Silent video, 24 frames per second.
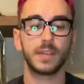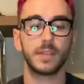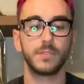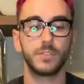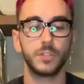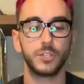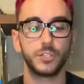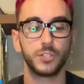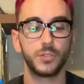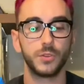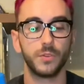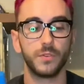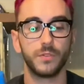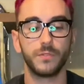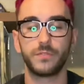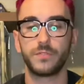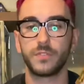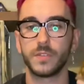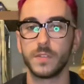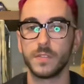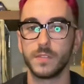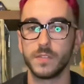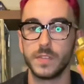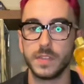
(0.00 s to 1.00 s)
the two of
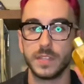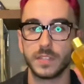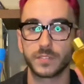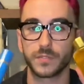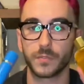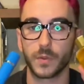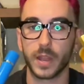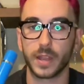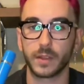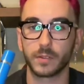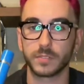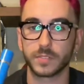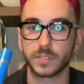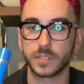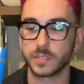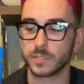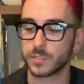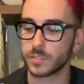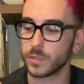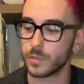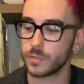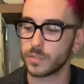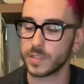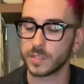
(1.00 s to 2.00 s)
these
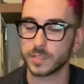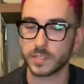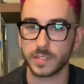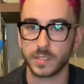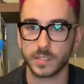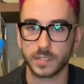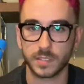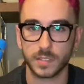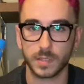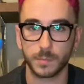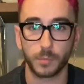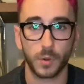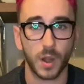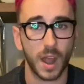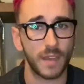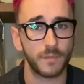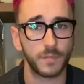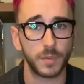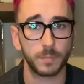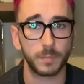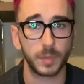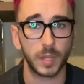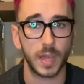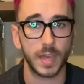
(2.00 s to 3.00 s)
fragrances. So this is the
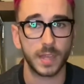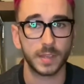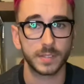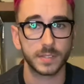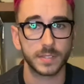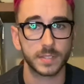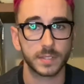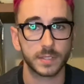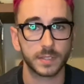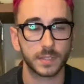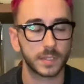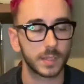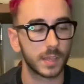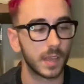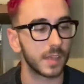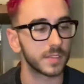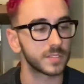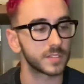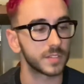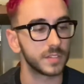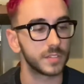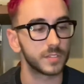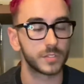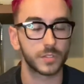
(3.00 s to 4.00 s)
private blend
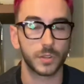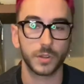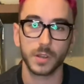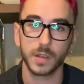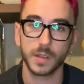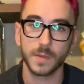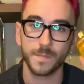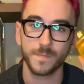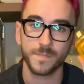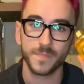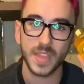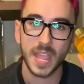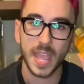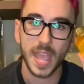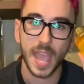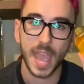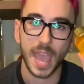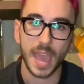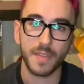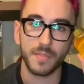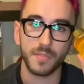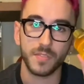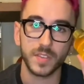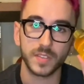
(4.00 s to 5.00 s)
Costa Azzurra,
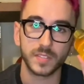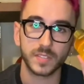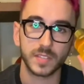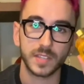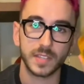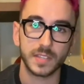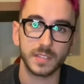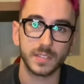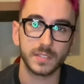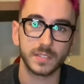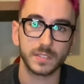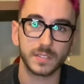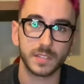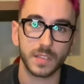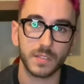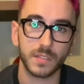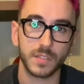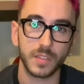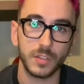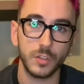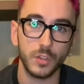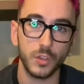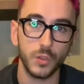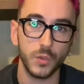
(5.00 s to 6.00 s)
and this is
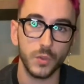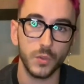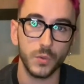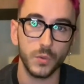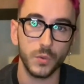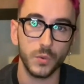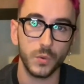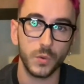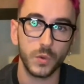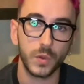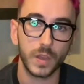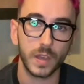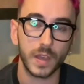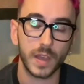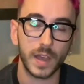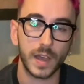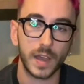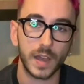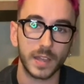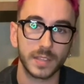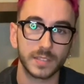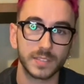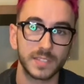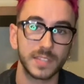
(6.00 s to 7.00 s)
the new
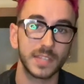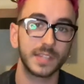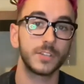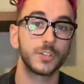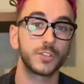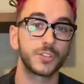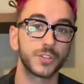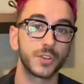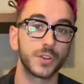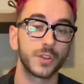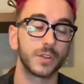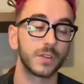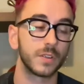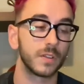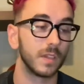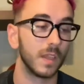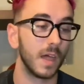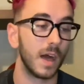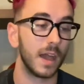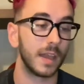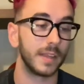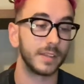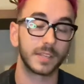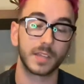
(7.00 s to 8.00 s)
signature
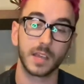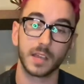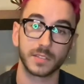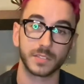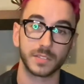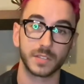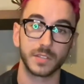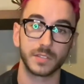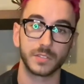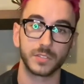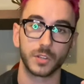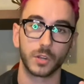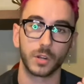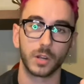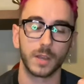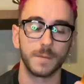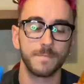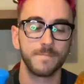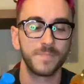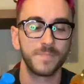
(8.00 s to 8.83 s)
line Costa Azzurra.